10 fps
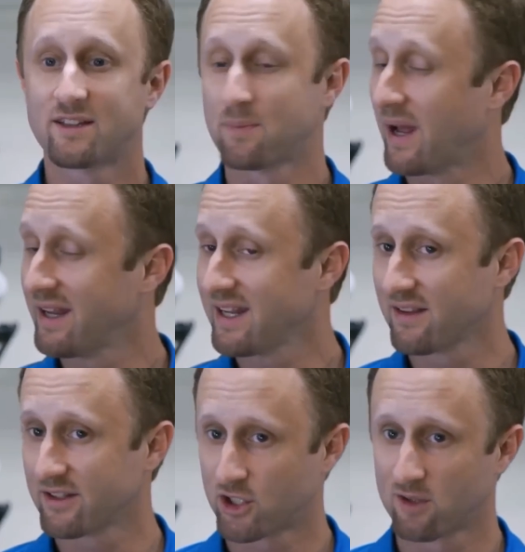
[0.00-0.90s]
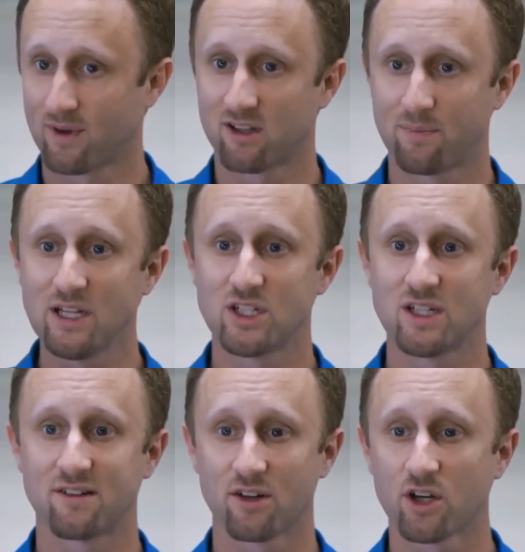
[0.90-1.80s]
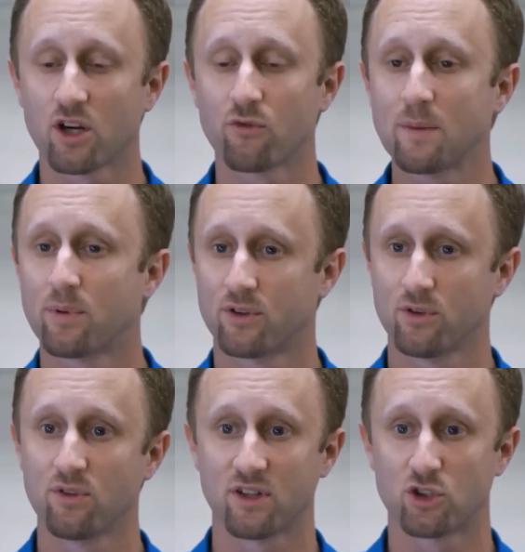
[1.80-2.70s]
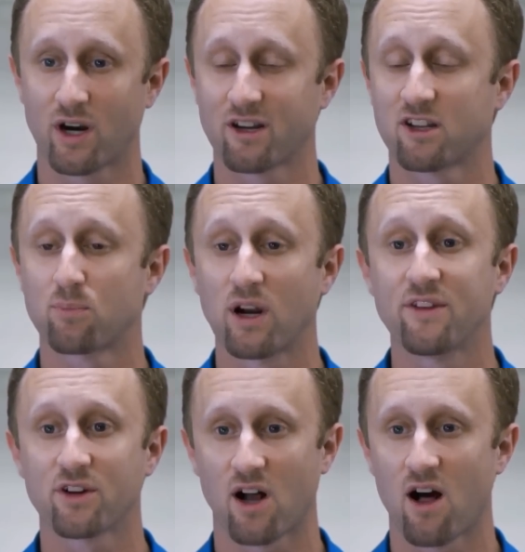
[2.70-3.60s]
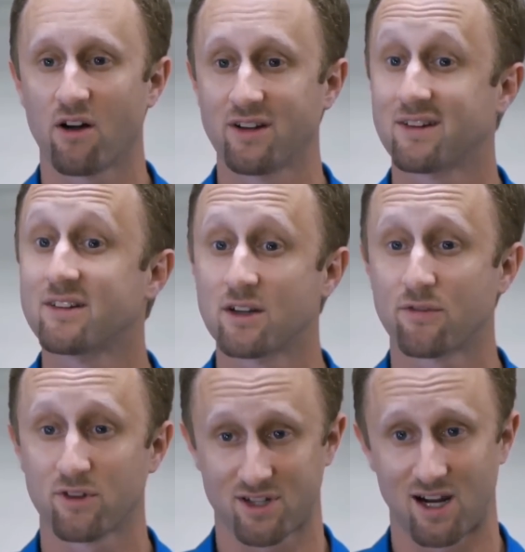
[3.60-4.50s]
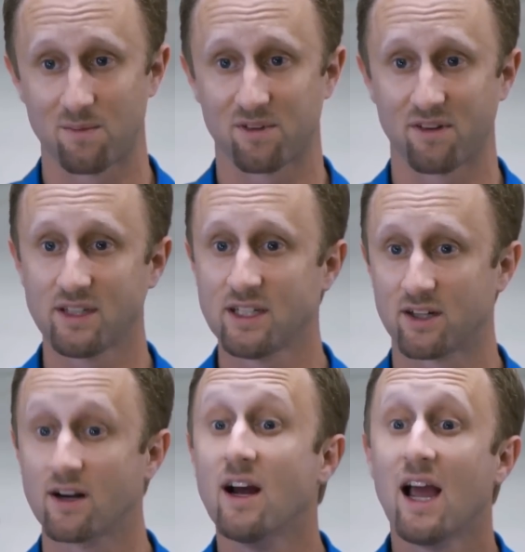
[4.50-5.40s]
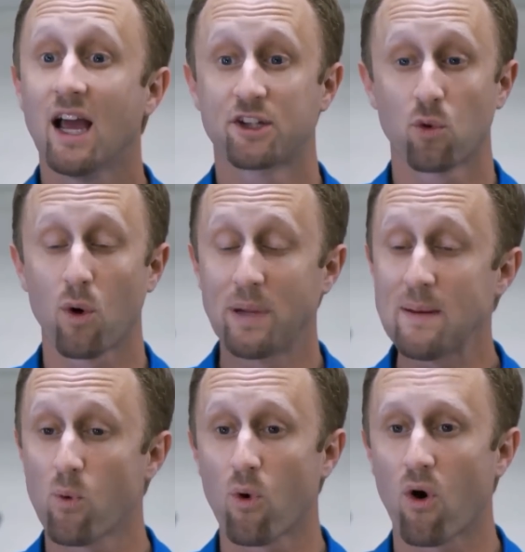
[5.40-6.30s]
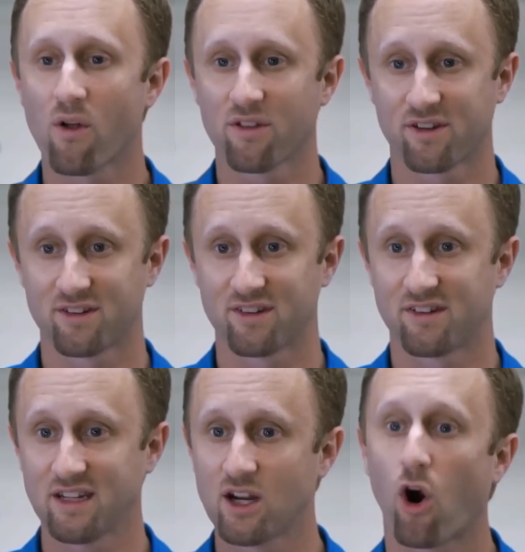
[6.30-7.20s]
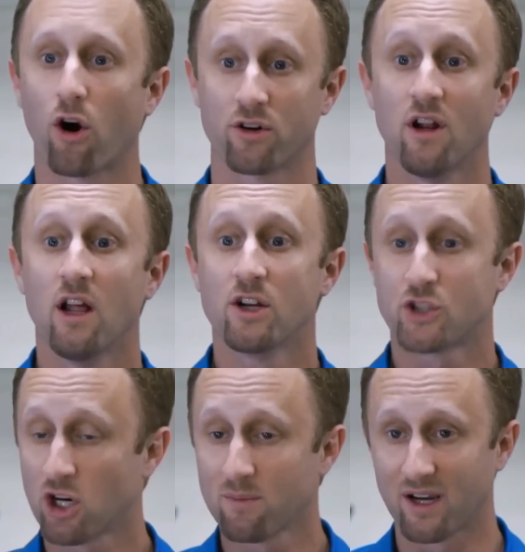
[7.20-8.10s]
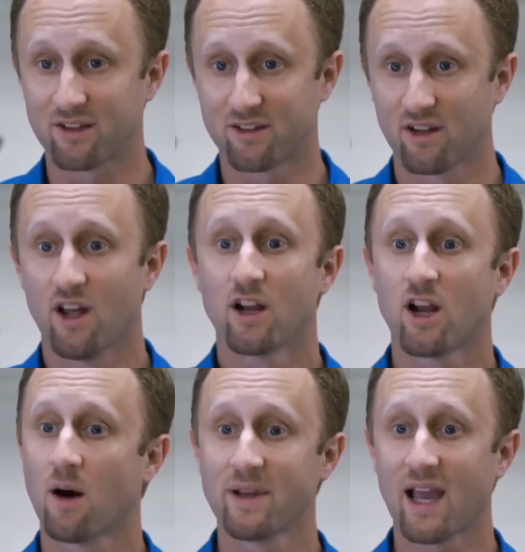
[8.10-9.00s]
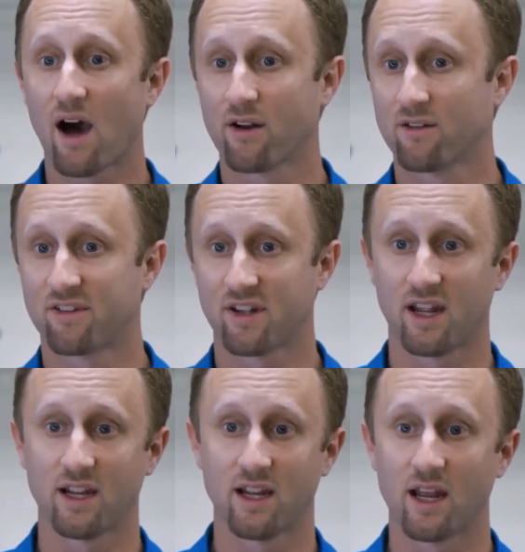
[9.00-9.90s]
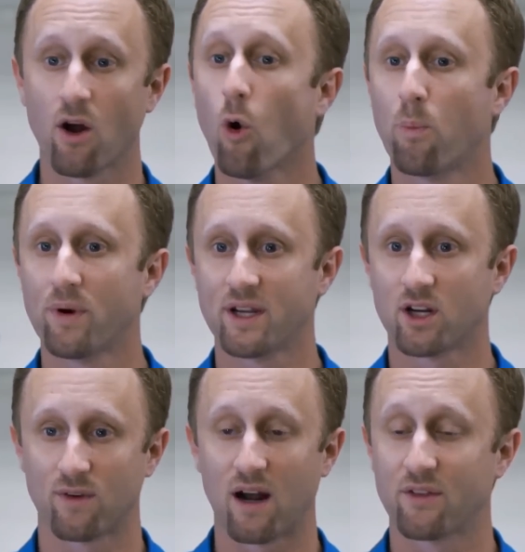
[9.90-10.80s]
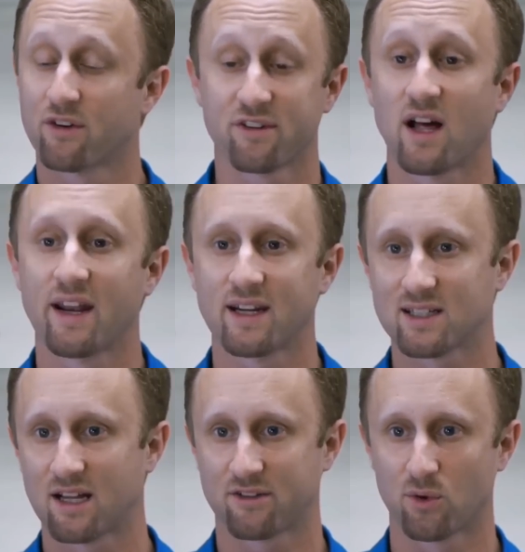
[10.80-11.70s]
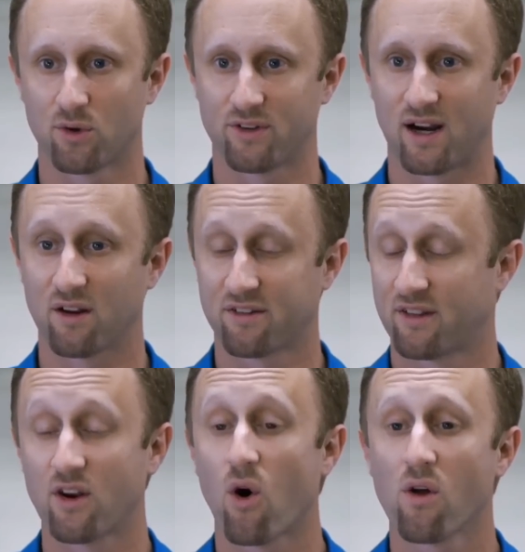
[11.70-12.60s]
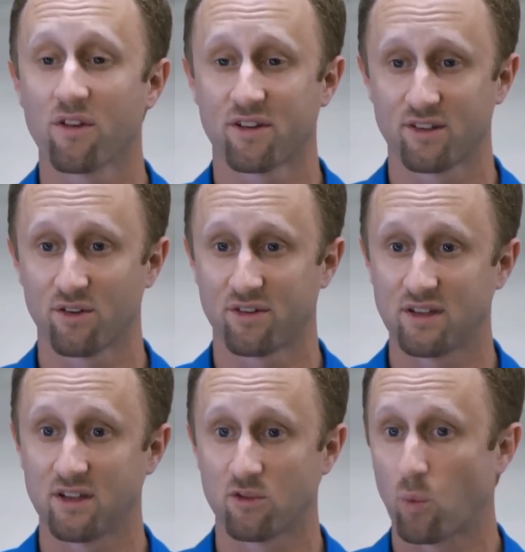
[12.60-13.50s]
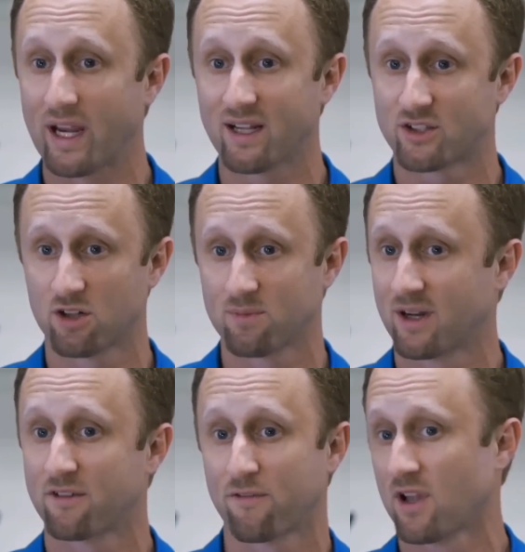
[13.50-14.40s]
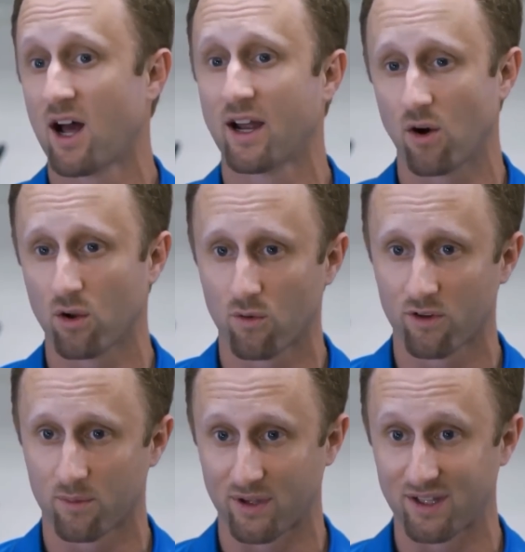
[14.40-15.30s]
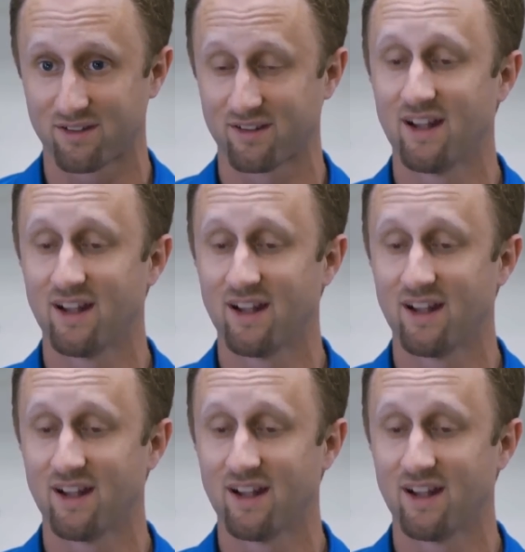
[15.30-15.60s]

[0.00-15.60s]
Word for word: Depending on the termite species, they're going to reproduce and try to spread their colonies at different times of the year. And so, what people will all of a sudden see are termites coming out of, say, an opening around their sliding glass door in their house, and then all of a sudden they'll see these winged termites flying all over the place.